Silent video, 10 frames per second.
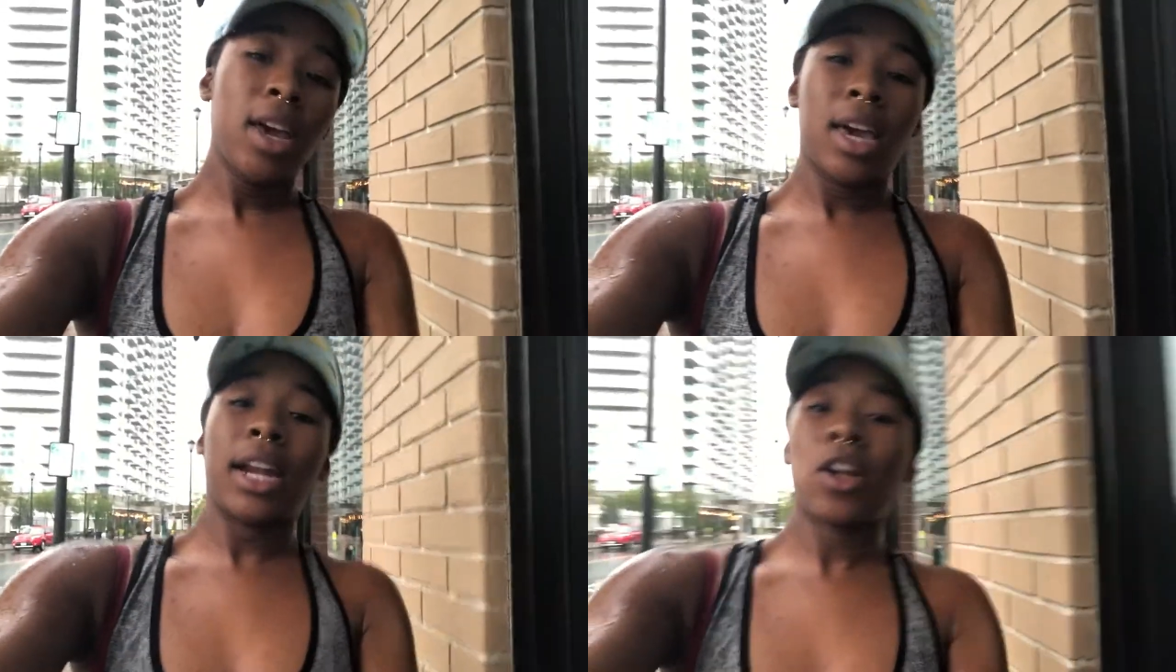
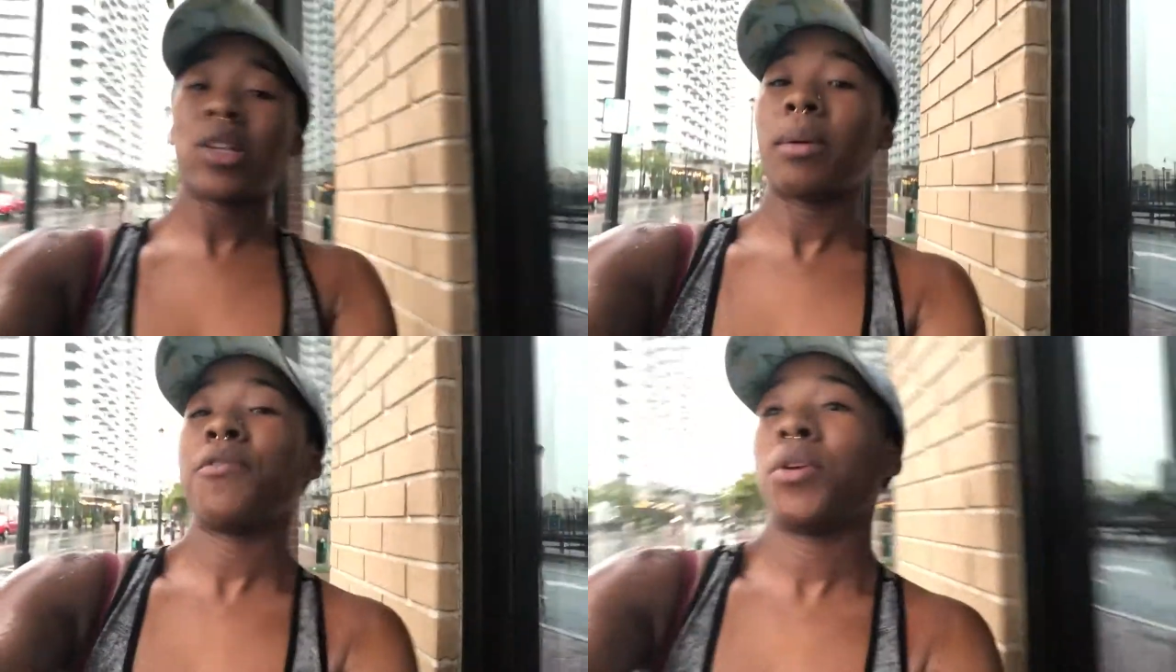And I know
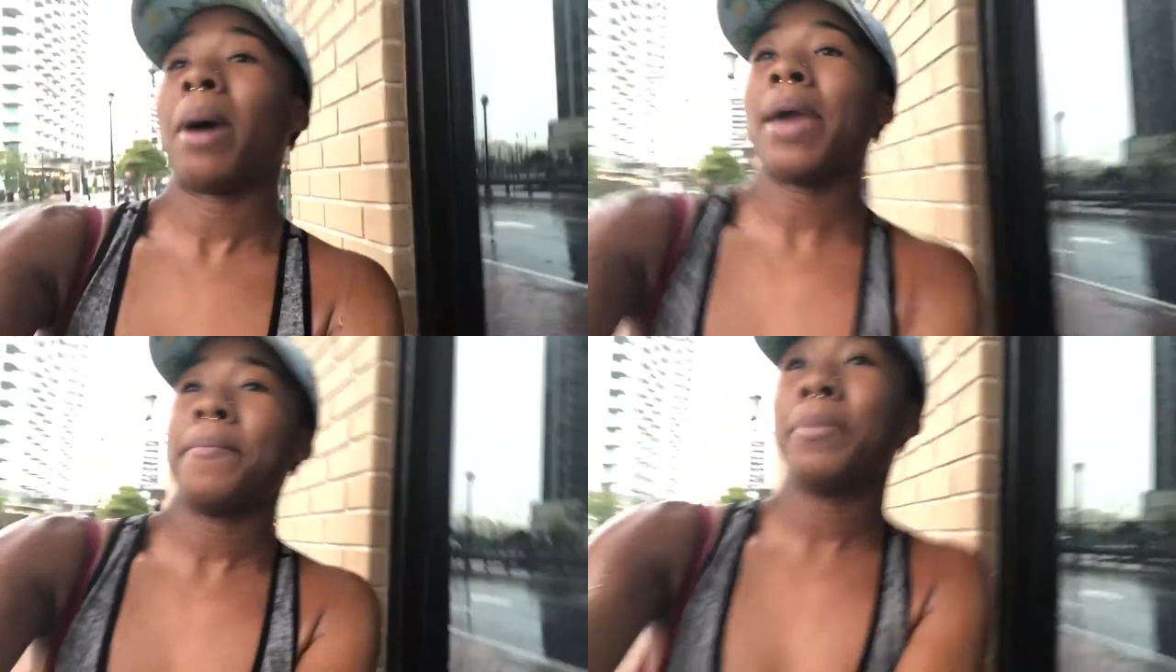some of you
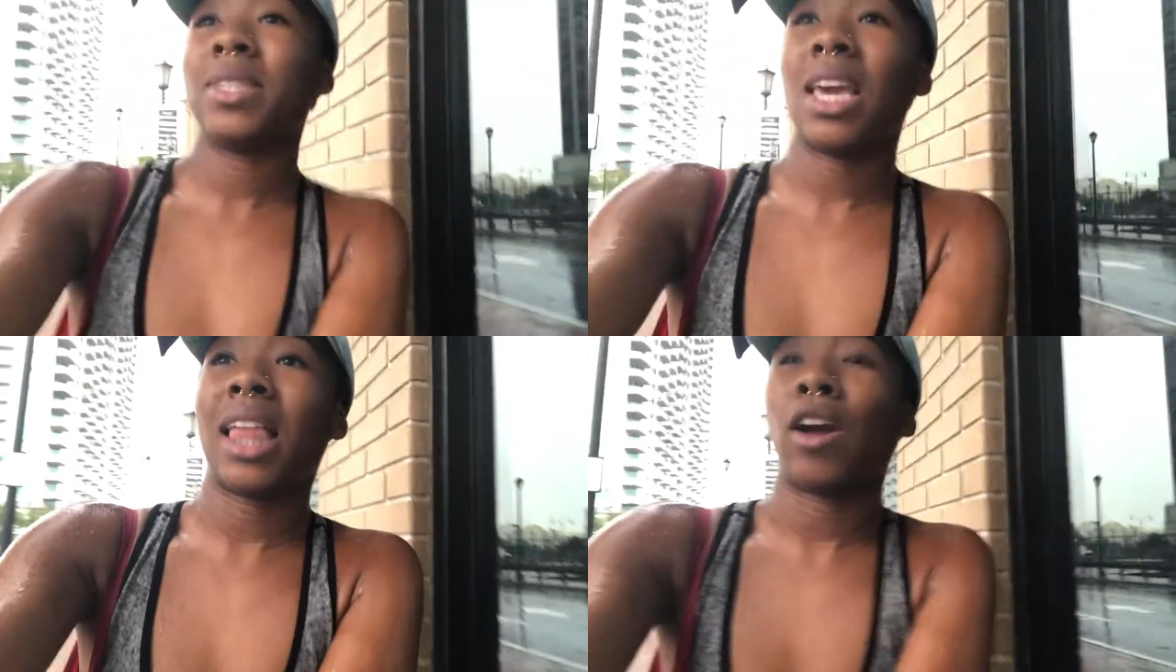might
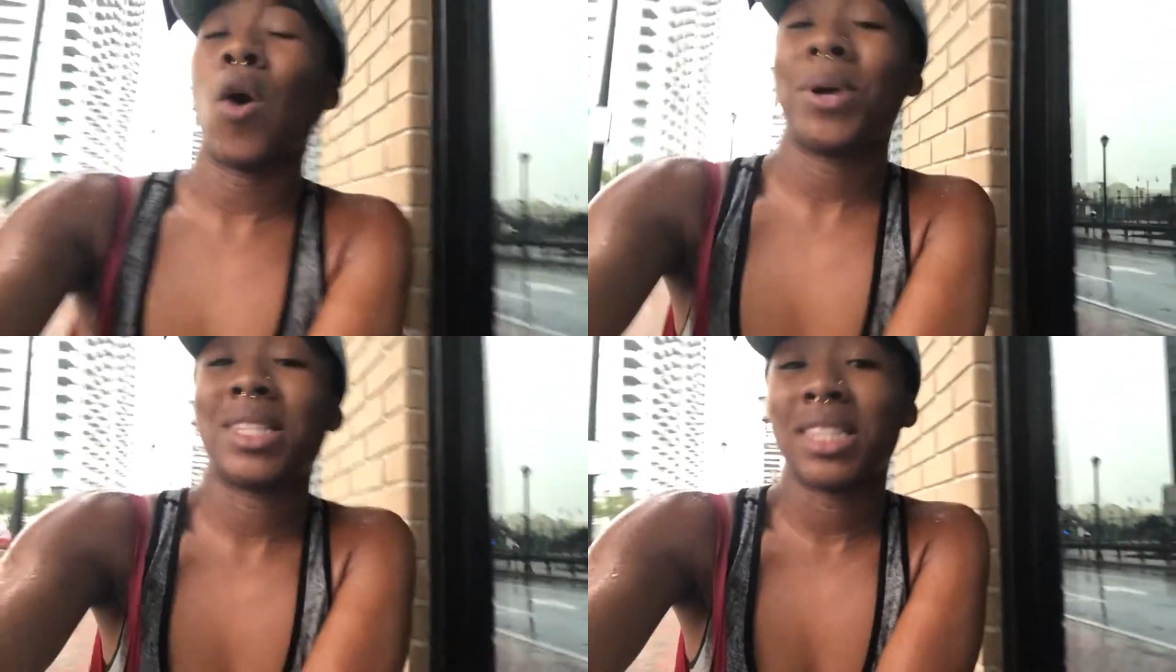say like,
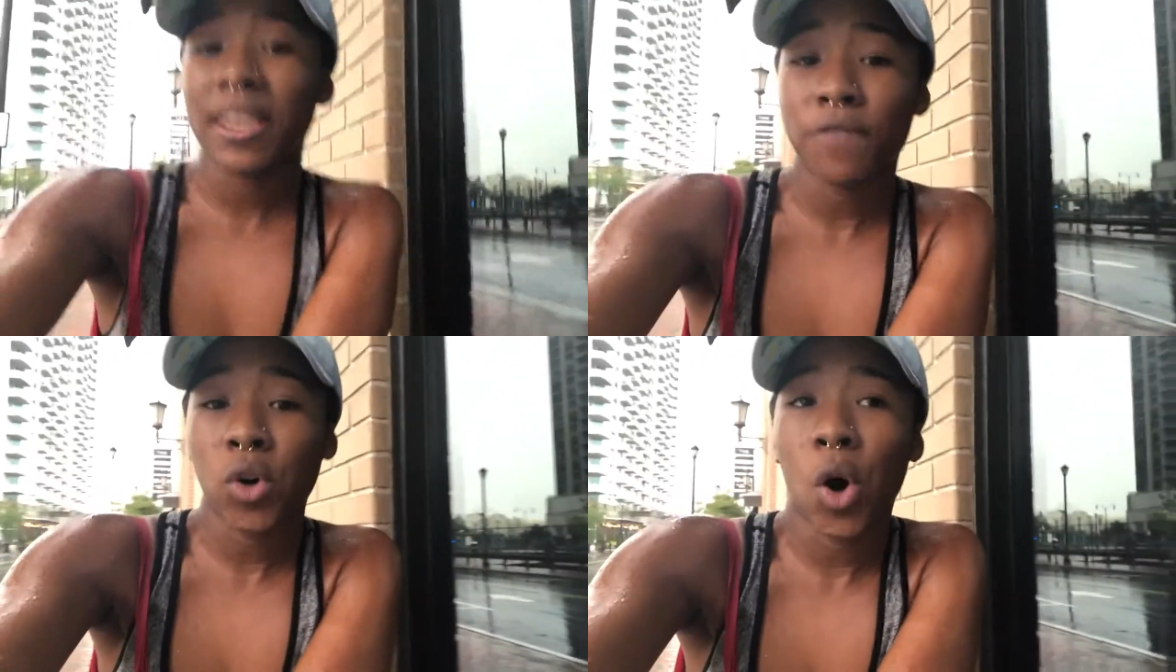oh, it's
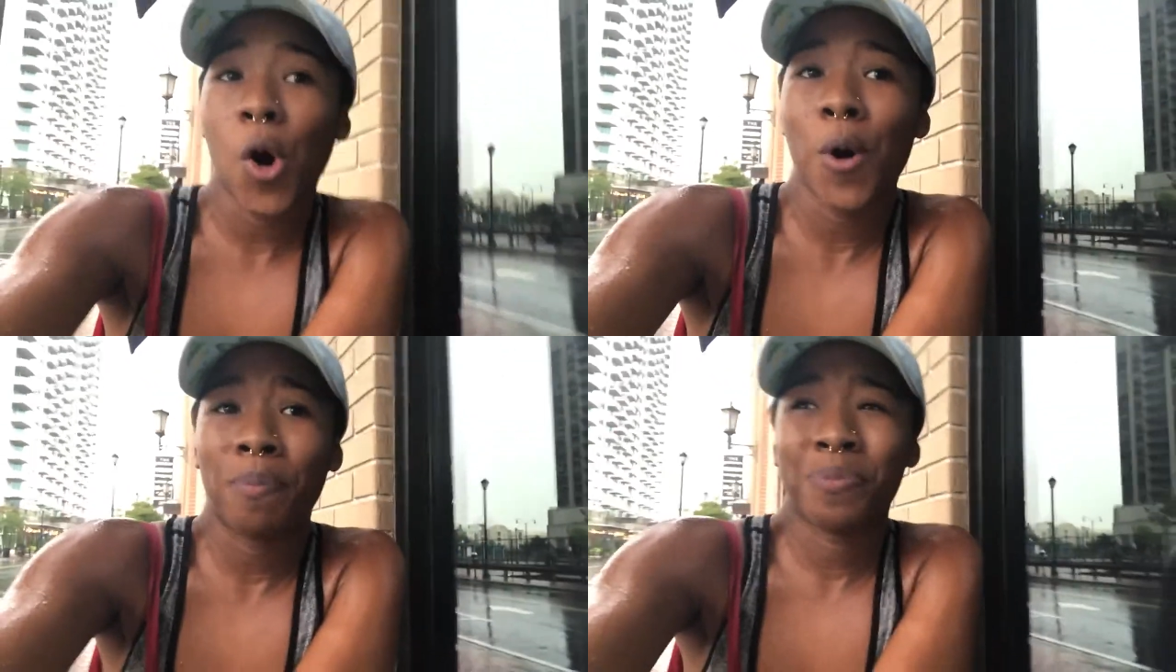
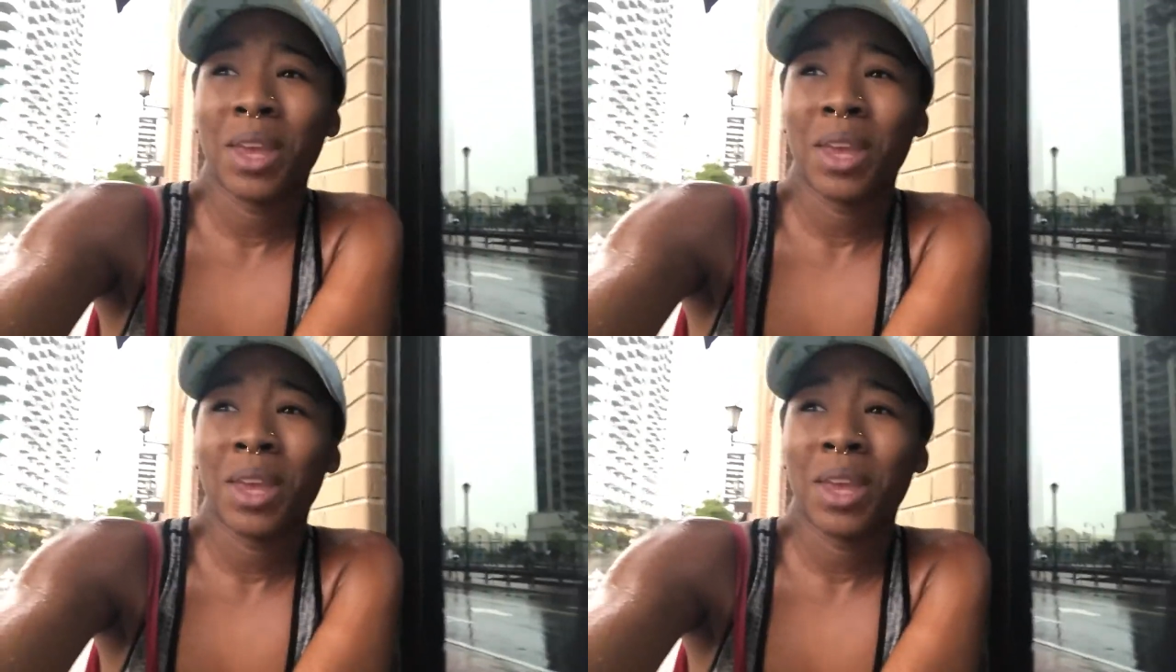difficult,